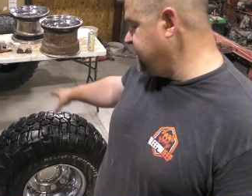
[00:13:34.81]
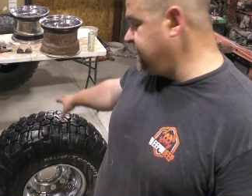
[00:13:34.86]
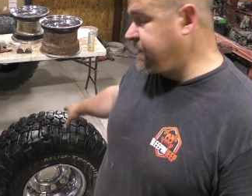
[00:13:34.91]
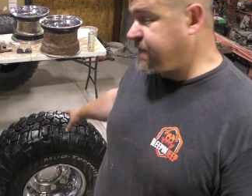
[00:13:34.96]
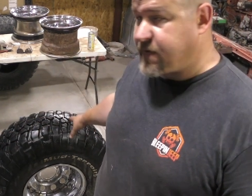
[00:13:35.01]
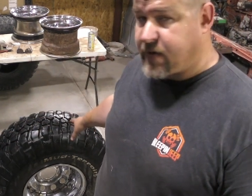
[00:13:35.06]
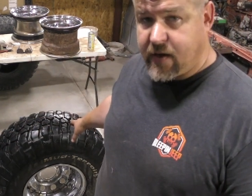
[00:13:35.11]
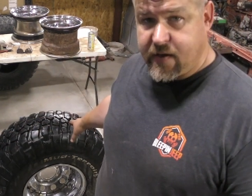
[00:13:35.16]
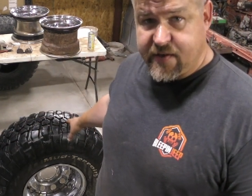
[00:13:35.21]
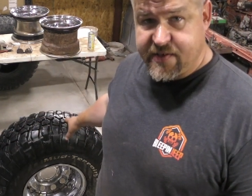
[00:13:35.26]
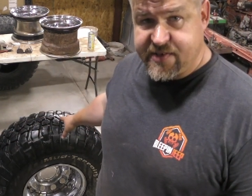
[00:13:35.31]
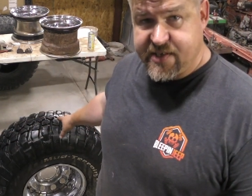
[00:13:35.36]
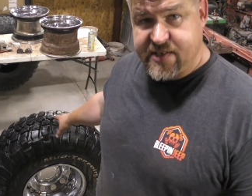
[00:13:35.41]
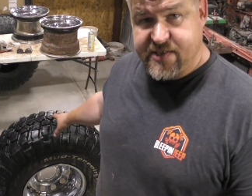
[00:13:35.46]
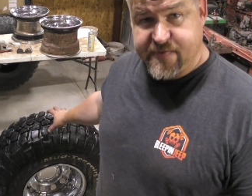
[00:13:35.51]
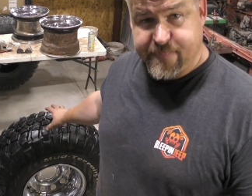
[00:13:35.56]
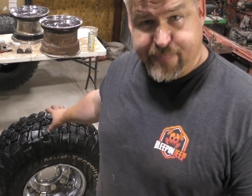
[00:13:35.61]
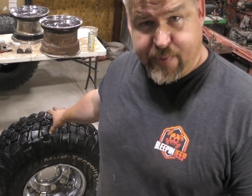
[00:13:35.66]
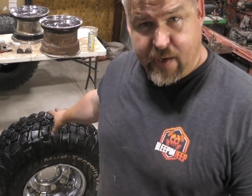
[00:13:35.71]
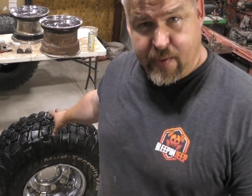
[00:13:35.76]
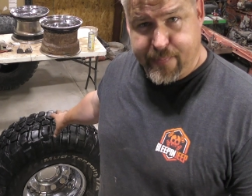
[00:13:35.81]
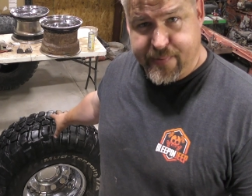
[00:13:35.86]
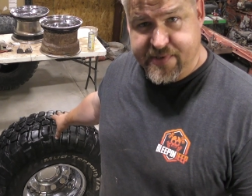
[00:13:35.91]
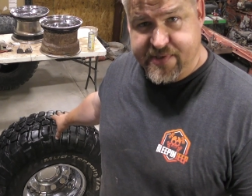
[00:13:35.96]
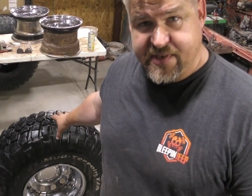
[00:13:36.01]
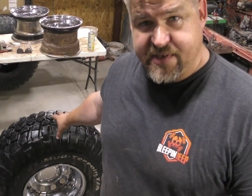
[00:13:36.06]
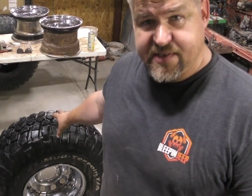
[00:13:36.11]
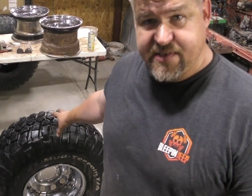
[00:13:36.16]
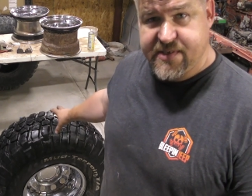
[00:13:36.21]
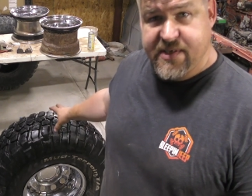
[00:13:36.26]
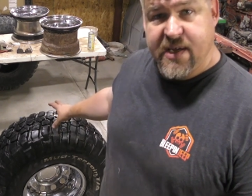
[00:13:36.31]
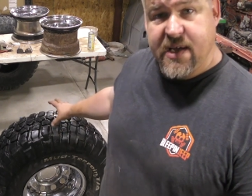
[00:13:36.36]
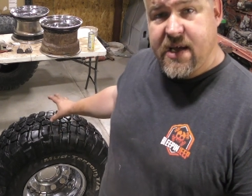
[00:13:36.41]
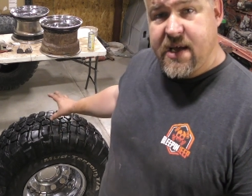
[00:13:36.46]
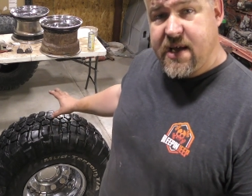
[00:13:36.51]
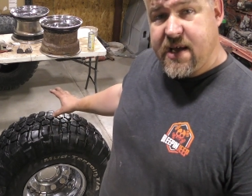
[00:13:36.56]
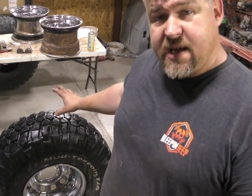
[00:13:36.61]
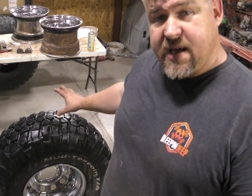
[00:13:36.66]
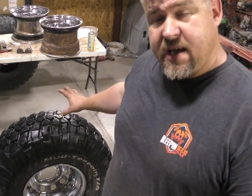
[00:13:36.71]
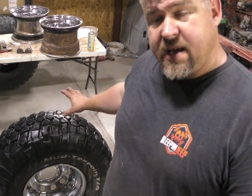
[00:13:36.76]
for all intents and purposes,
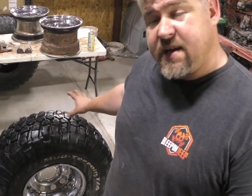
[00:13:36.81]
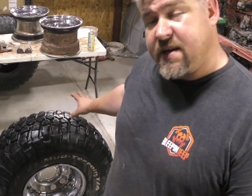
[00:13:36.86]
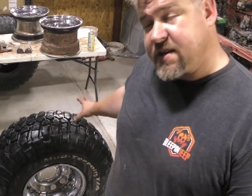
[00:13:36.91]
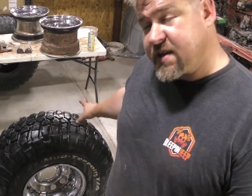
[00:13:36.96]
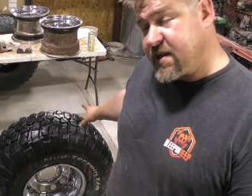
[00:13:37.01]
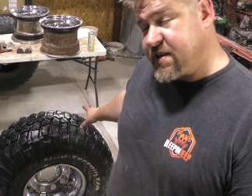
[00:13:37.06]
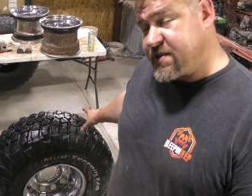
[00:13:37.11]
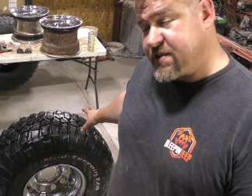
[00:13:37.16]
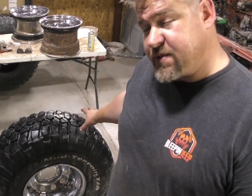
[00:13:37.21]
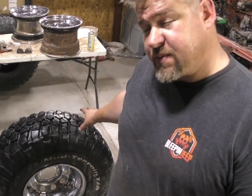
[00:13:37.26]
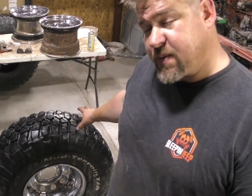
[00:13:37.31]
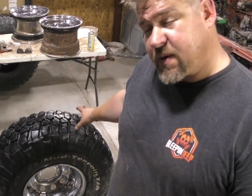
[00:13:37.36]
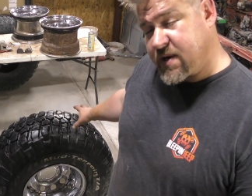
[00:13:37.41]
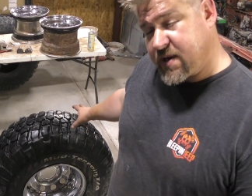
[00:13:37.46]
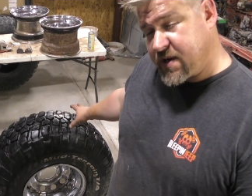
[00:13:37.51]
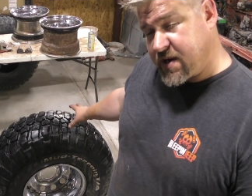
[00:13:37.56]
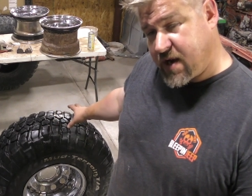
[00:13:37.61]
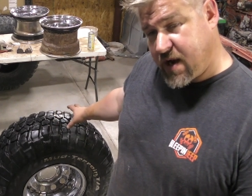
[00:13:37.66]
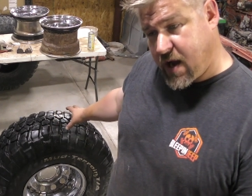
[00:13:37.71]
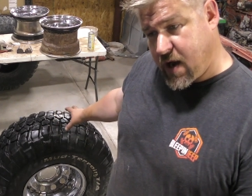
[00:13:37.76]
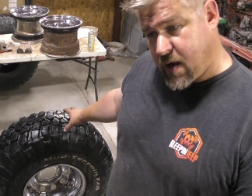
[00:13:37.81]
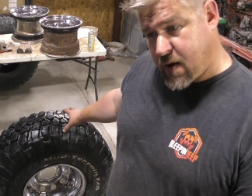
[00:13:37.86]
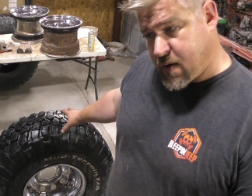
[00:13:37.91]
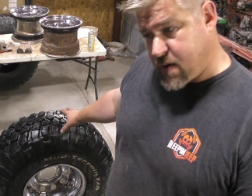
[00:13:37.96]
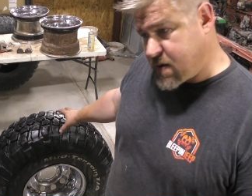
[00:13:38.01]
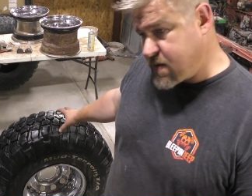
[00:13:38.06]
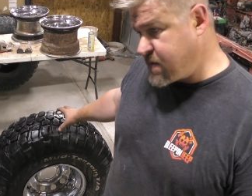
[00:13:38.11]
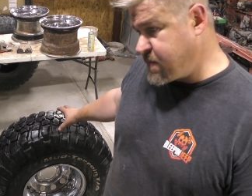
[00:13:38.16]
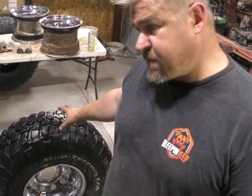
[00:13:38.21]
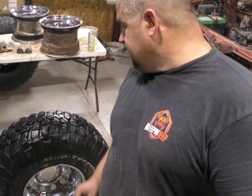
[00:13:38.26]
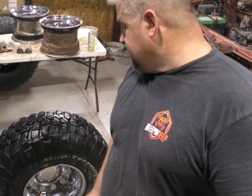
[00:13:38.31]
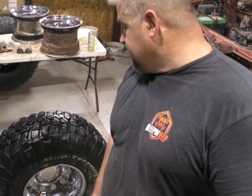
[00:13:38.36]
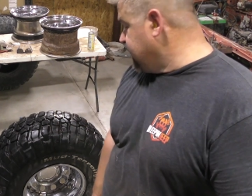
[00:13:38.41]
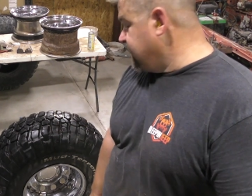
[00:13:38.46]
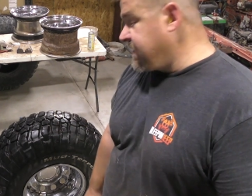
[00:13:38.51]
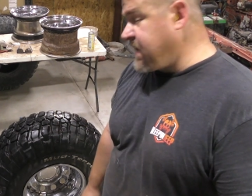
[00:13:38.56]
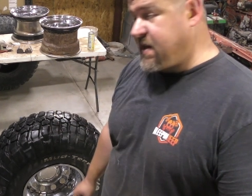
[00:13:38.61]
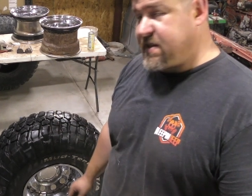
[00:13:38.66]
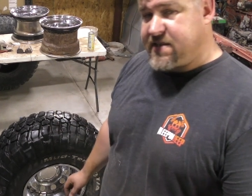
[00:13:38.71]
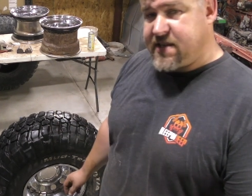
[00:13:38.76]
and in case you wanted to know,
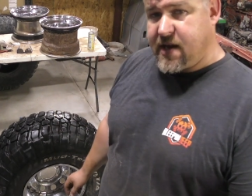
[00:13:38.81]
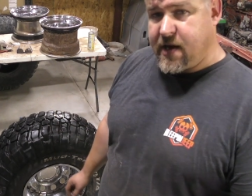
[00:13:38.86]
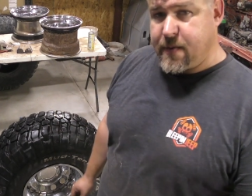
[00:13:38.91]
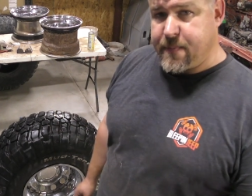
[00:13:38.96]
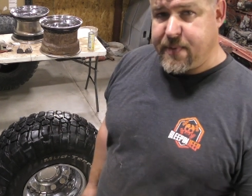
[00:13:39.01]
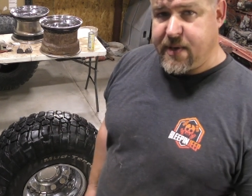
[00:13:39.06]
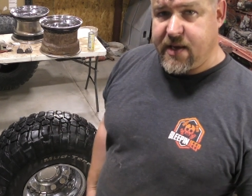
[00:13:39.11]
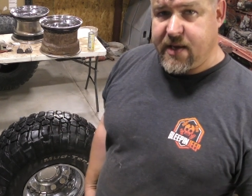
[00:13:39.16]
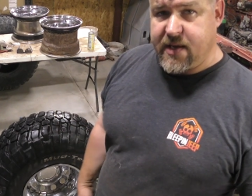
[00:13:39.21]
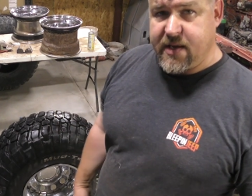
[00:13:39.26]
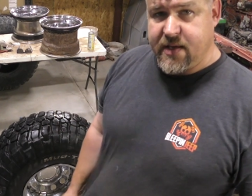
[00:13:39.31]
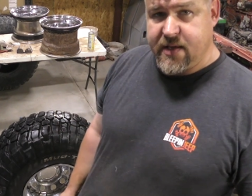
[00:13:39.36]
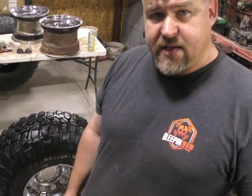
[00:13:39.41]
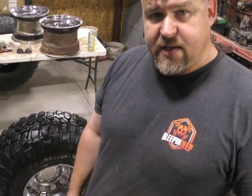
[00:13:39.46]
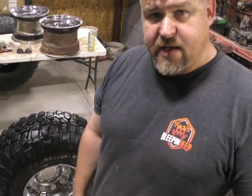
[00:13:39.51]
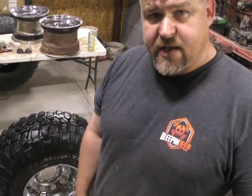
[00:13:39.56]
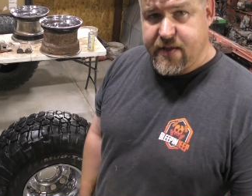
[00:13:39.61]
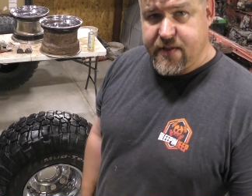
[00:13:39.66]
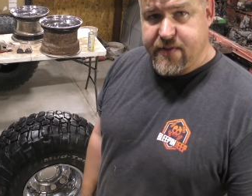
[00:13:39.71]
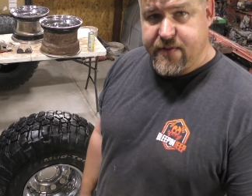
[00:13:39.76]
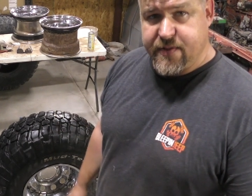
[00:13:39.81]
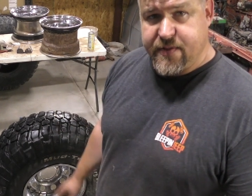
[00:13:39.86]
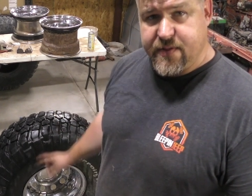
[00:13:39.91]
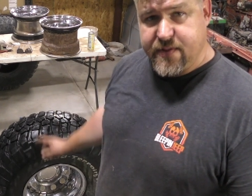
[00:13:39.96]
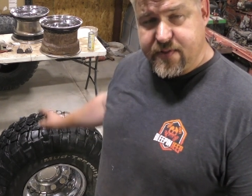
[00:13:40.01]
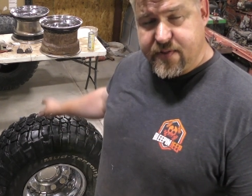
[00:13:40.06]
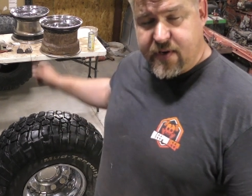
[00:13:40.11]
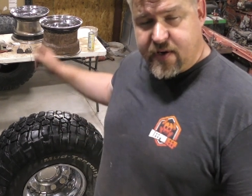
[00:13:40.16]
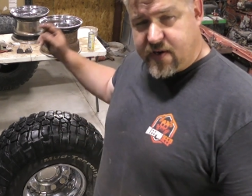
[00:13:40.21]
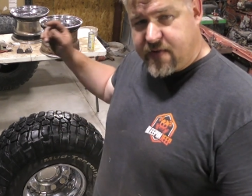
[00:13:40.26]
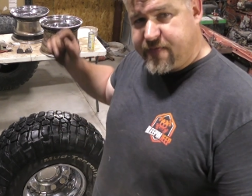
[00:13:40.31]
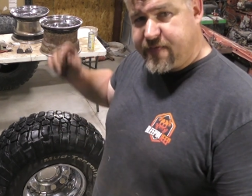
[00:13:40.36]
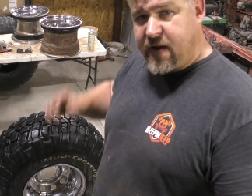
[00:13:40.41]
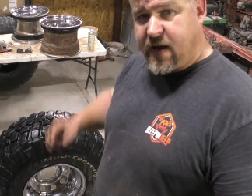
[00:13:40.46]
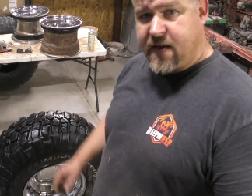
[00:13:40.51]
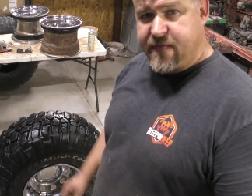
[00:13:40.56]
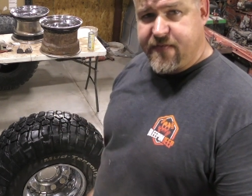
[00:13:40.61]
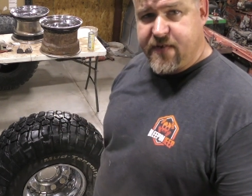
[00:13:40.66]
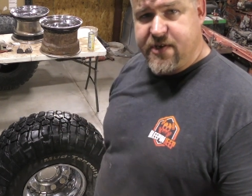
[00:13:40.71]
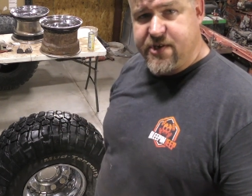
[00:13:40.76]
that's how big a
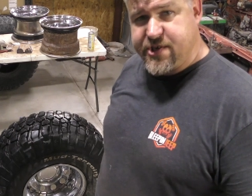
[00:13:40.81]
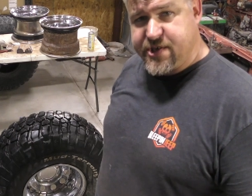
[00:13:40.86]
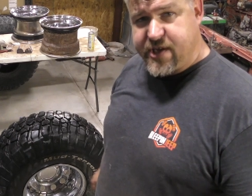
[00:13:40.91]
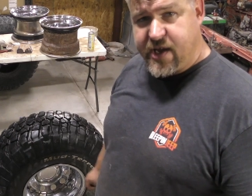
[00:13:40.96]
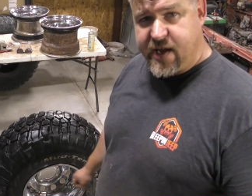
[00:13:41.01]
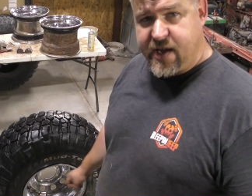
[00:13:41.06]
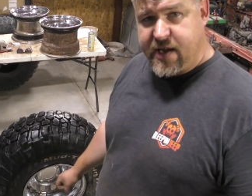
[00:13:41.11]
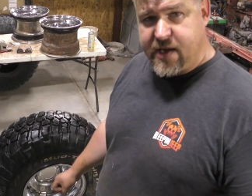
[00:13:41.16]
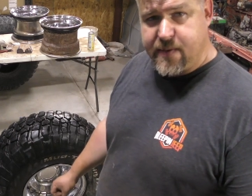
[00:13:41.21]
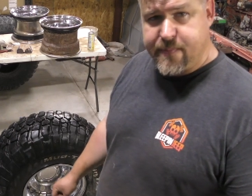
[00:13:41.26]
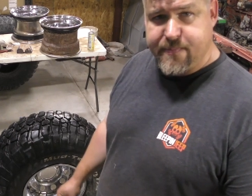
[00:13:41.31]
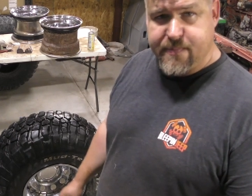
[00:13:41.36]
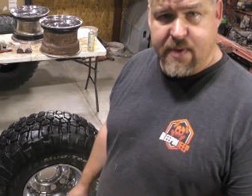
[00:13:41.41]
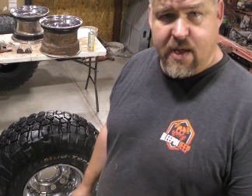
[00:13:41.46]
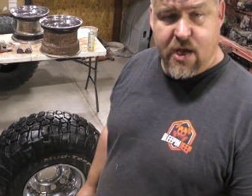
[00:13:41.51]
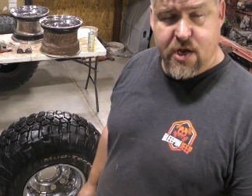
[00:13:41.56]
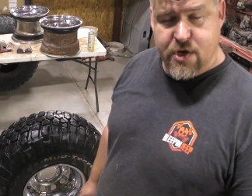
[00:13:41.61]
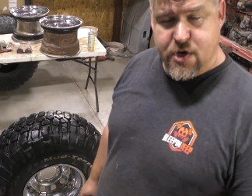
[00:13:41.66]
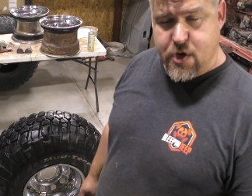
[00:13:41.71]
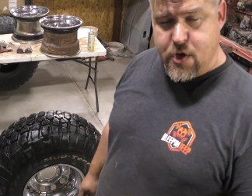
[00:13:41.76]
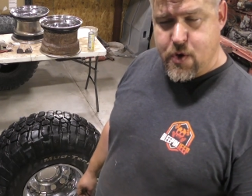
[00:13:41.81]
35-inch KM2